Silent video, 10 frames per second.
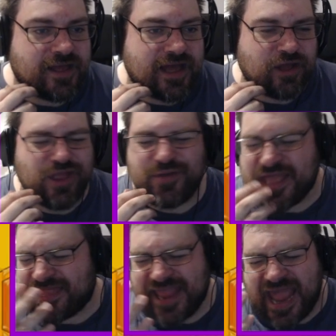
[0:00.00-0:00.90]
Although,
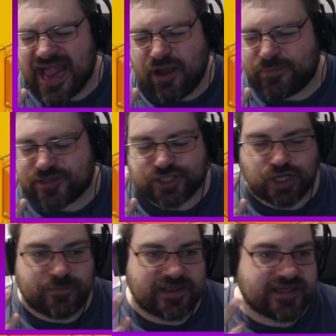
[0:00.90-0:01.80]
the AI will be
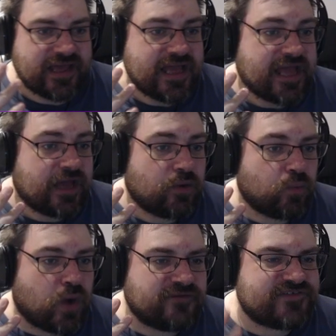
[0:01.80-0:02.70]
stupid.
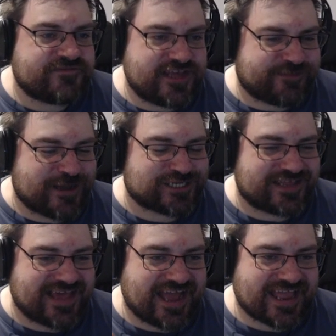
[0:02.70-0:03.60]
150 special
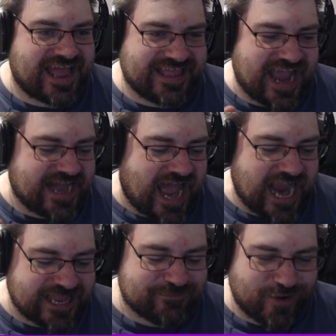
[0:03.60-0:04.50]
attack. Again,
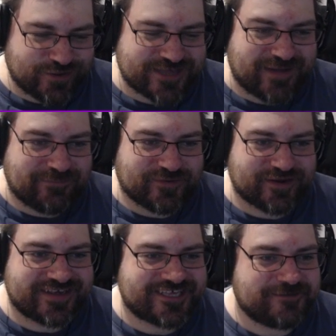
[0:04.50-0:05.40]
higher than most of my
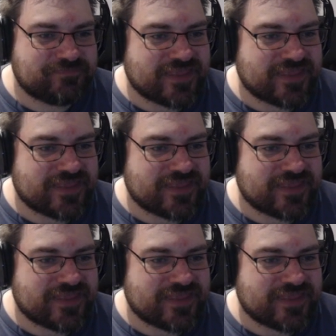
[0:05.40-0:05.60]
bugs.